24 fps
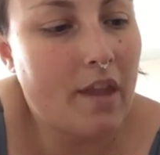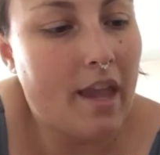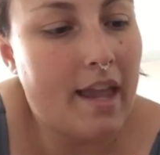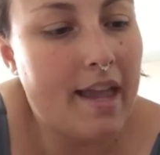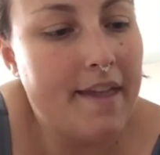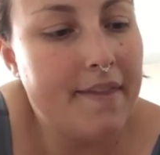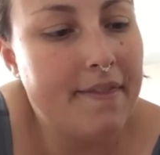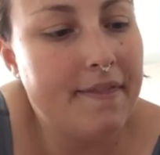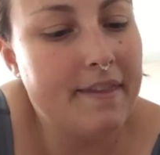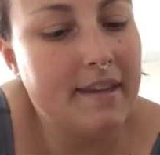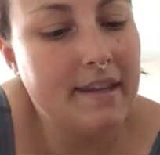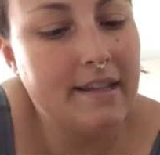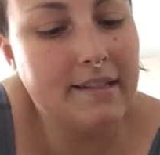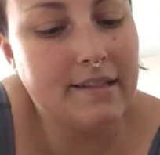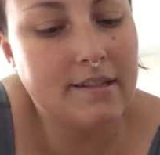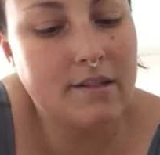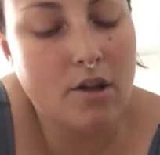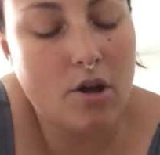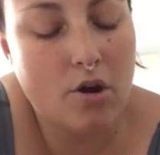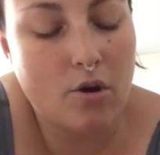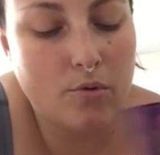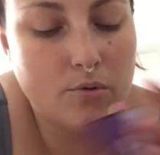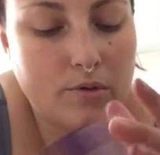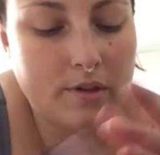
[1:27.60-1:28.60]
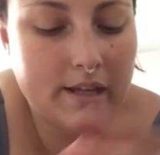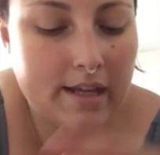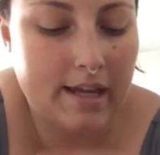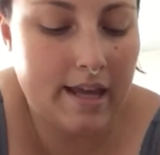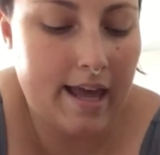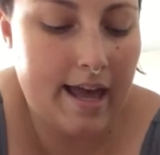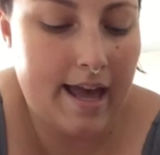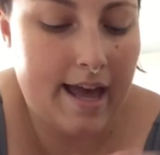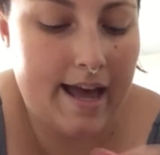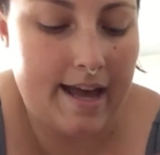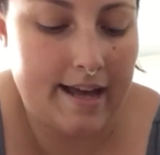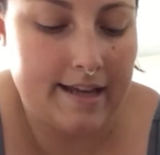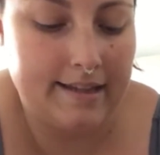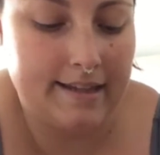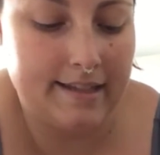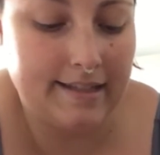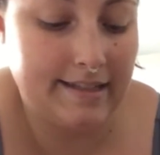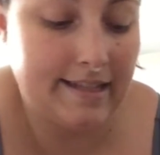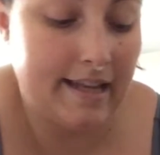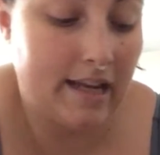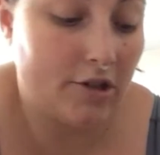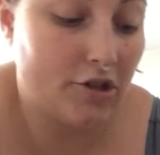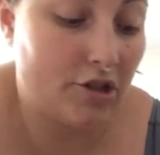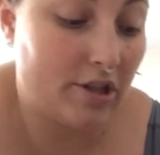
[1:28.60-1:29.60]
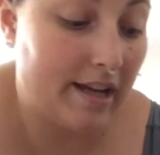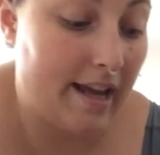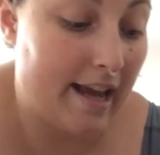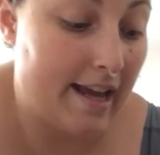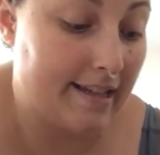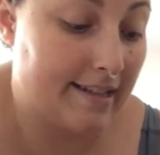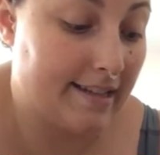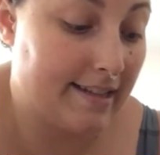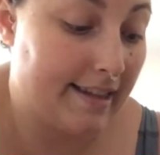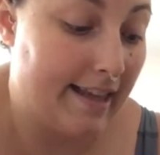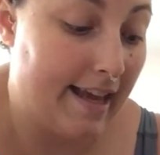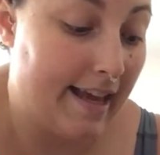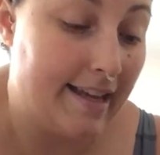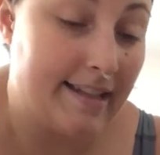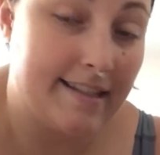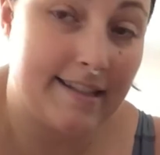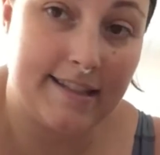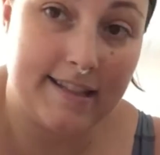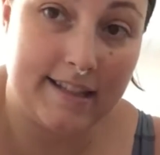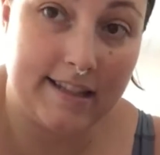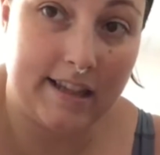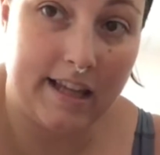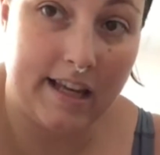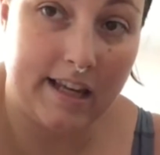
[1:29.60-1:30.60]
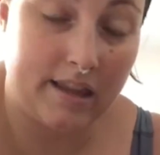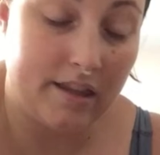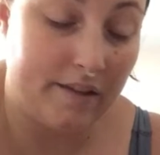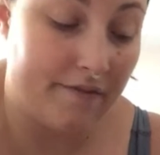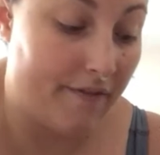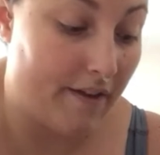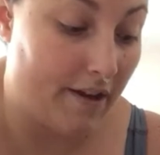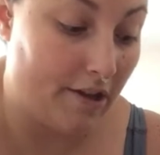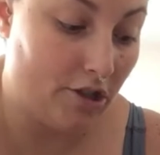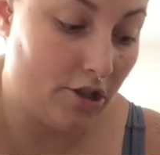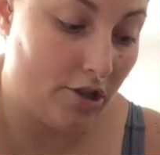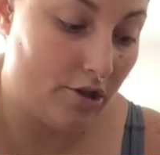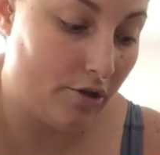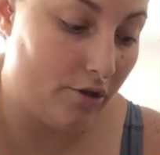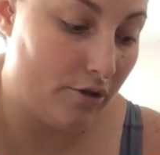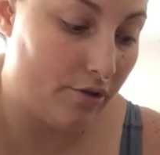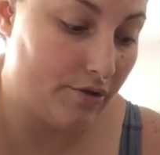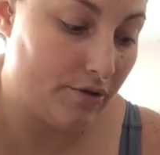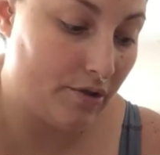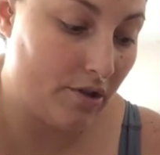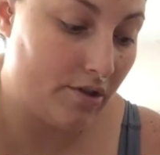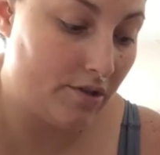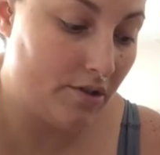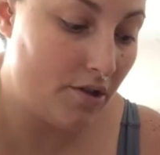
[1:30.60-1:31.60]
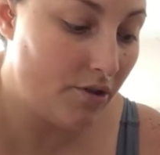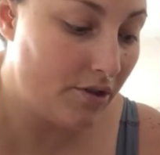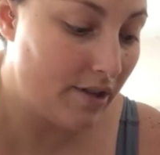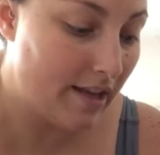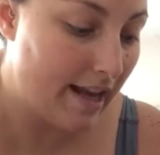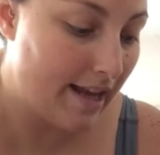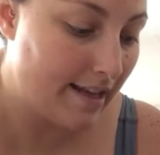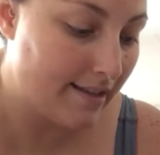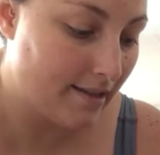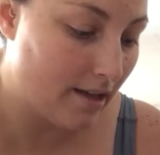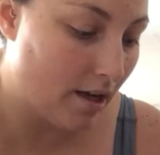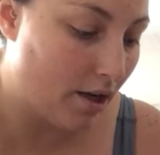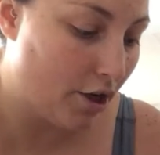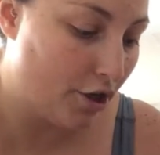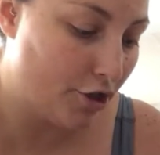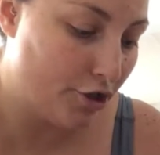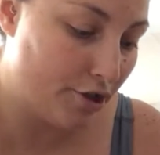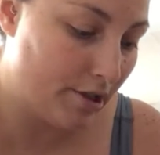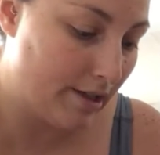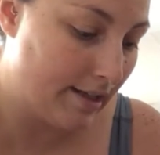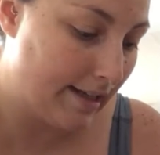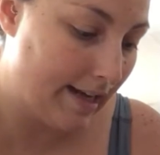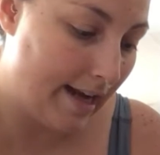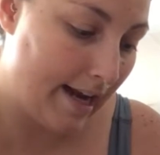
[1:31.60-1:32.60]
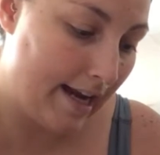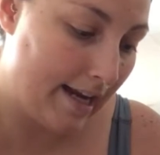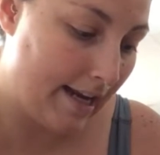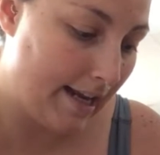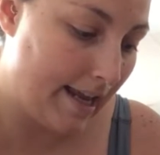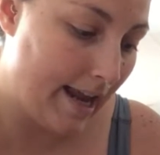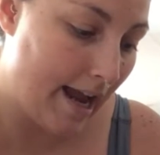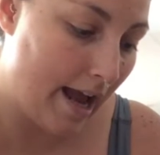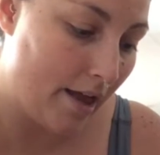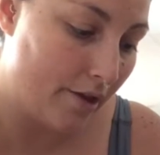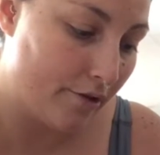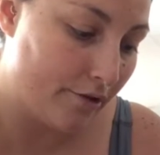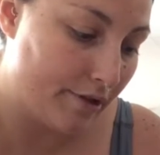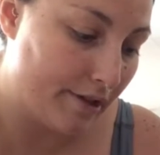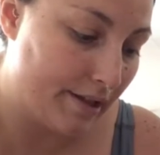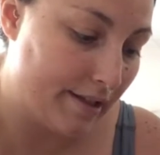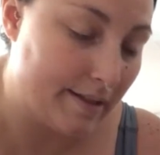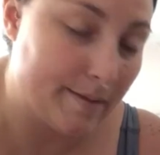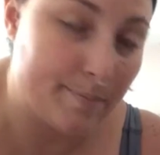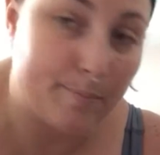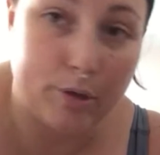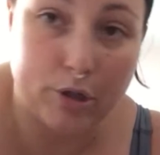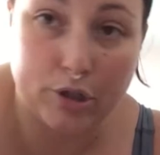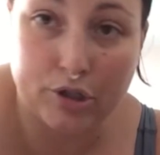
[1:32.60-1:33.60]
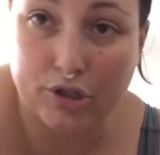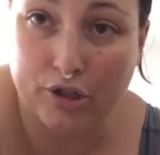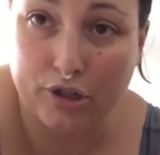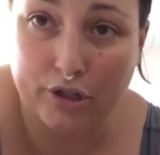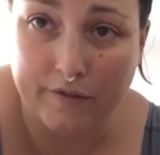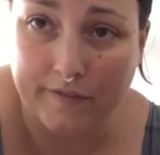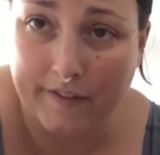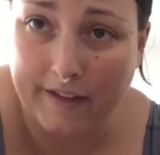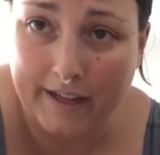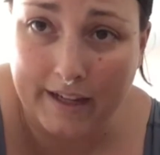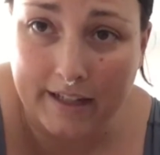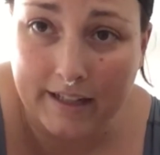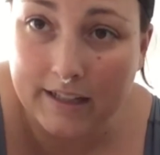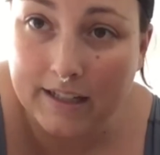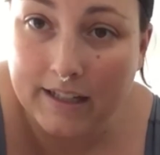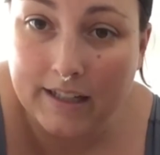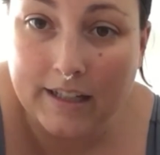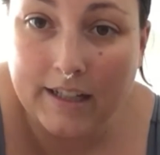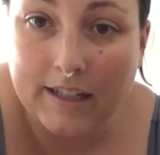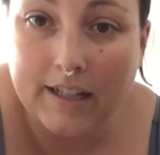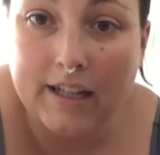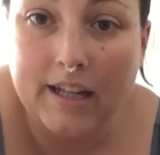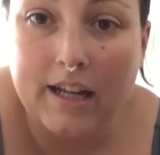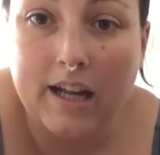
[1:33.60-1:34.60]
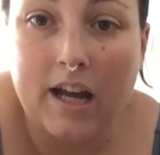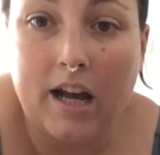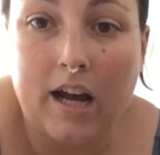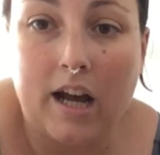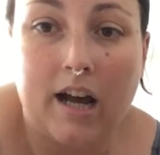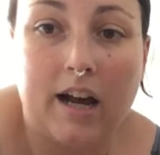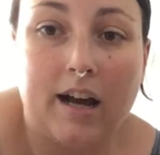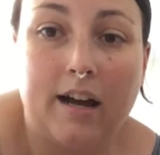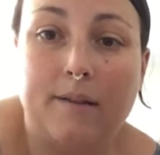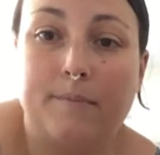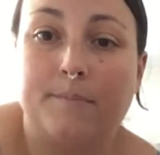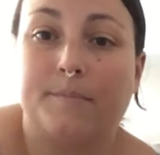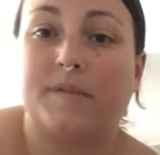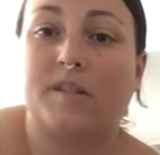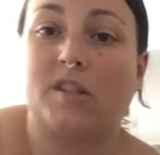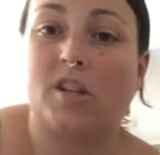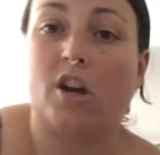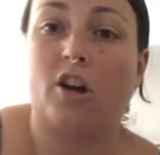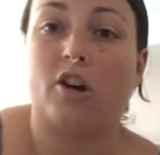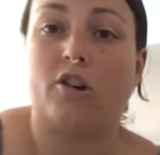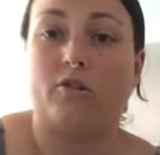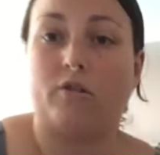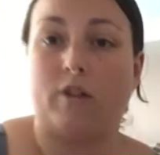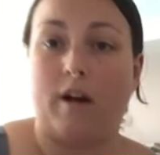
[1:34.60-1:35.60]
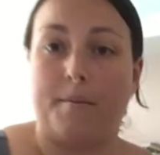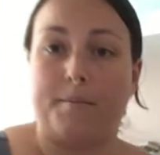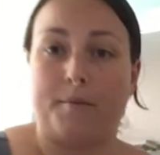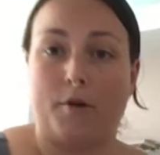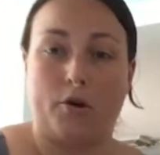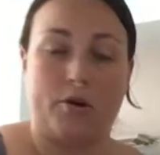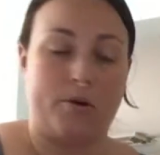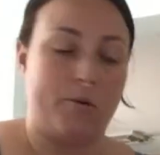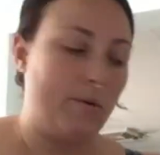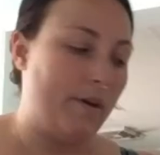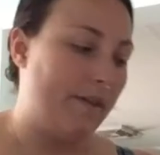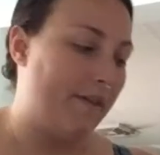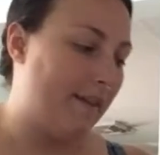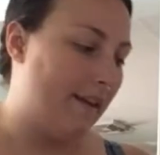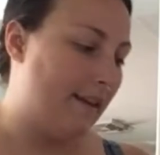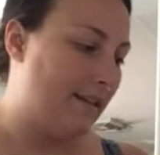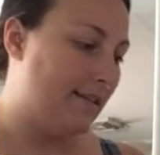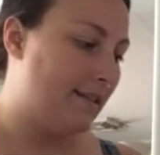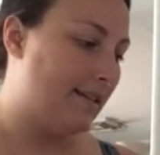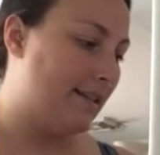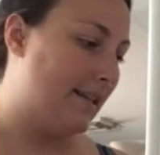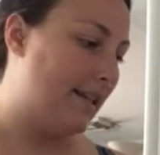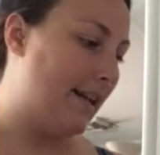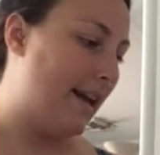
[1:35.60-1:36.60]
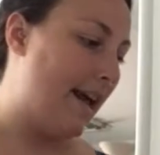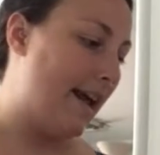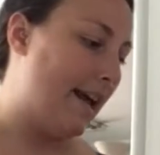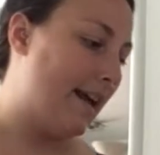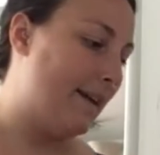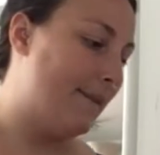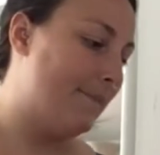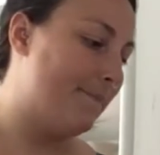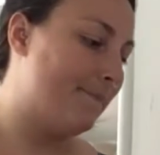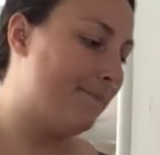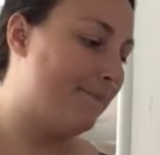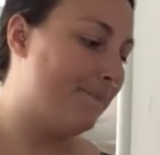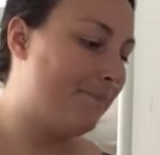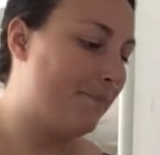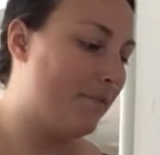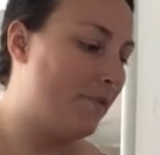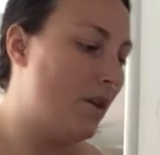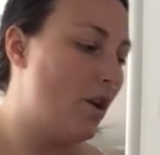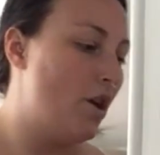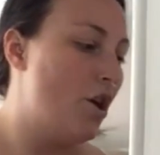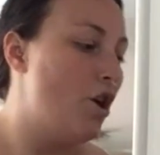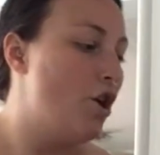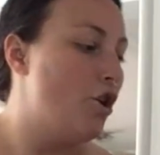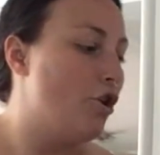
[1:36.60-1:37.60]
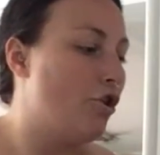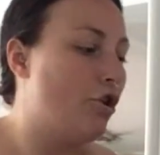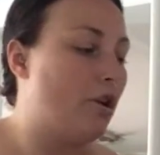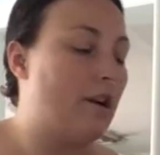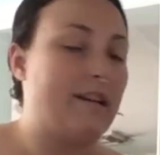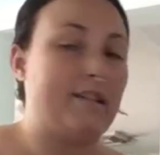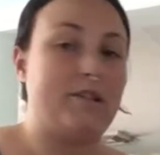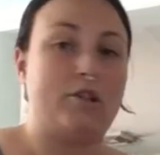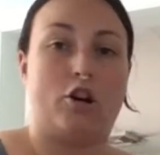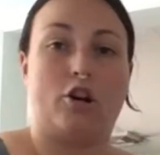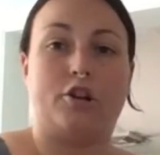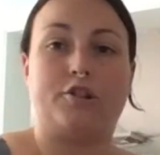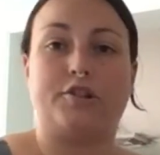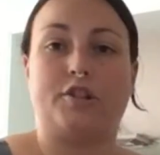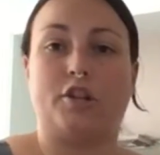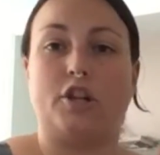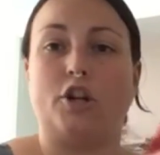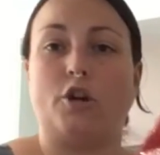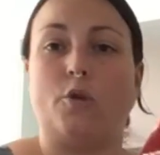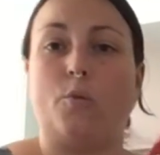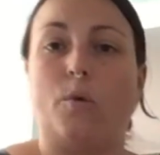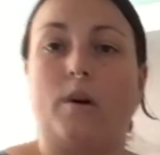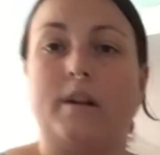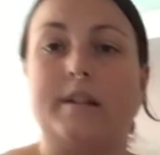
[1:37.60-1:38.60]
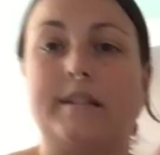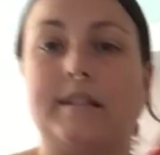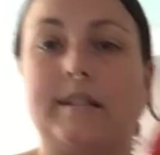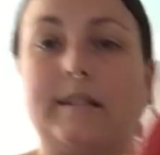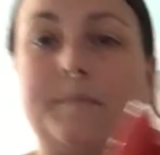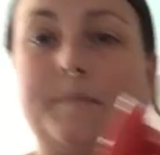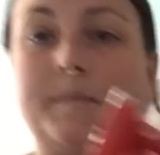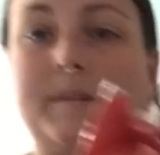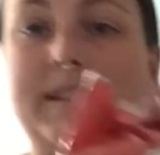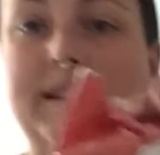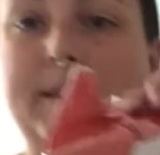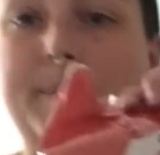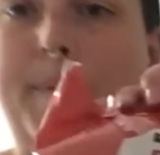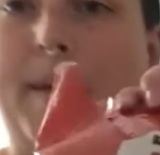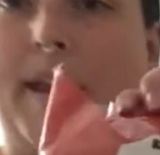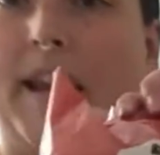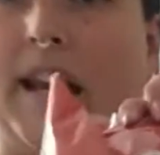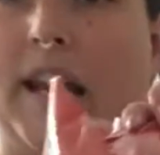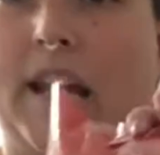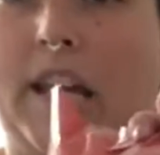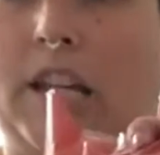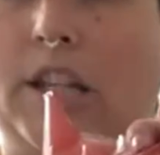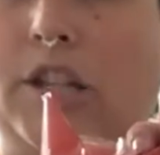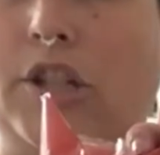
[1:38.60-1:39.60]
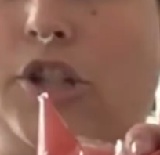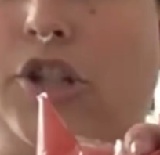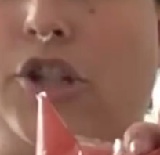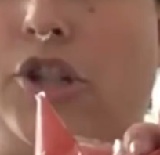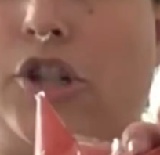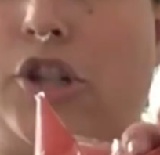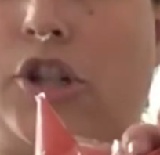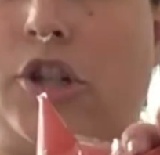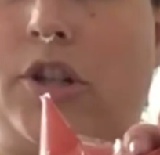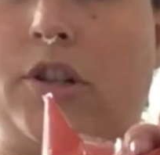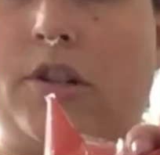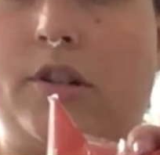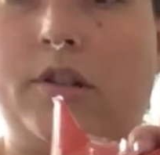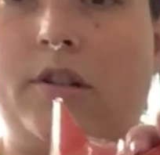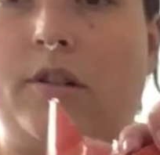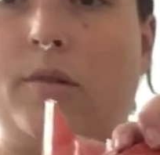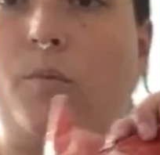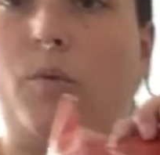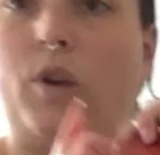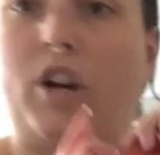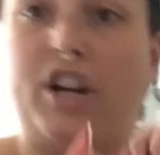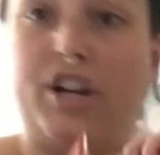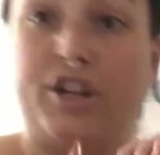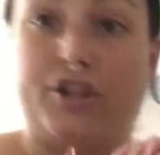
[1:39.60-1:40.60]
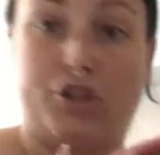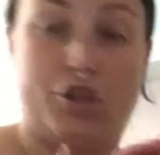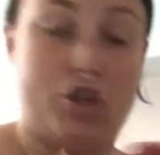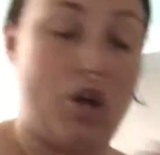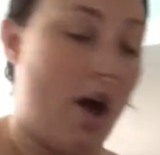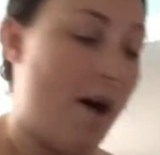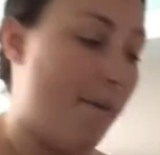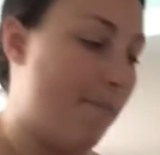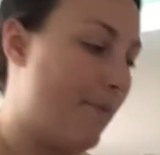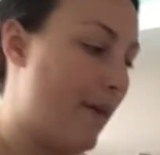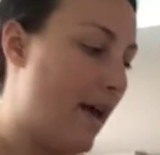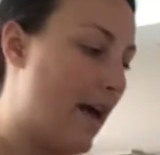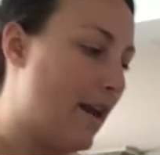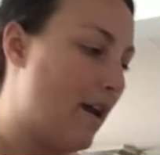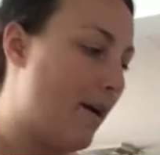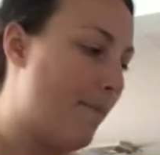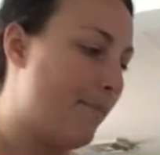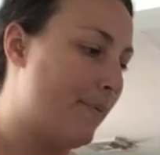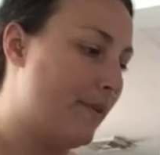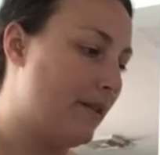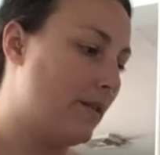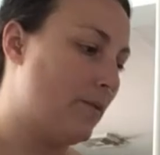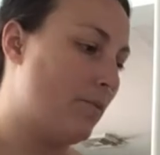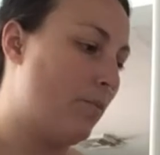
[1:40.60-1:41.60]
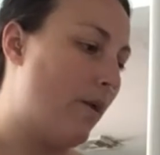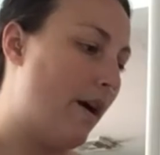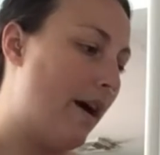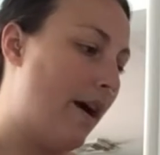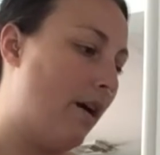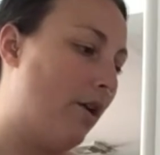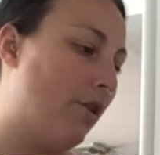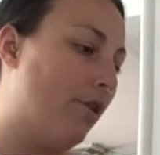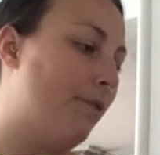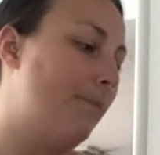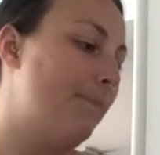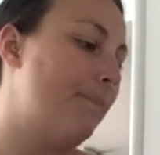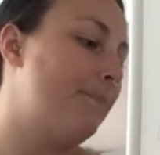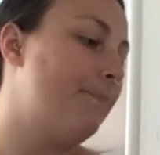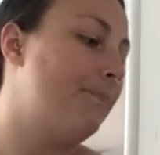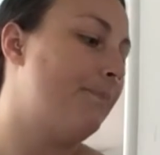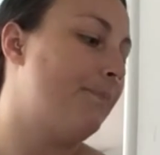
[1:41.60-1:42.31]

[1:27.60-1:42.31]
And this actually has less than like the veggie noodles. So this only has 180 calories per serving. So I'm going with this today. You guys are also going to want some spinach. We're going to chop that up as well.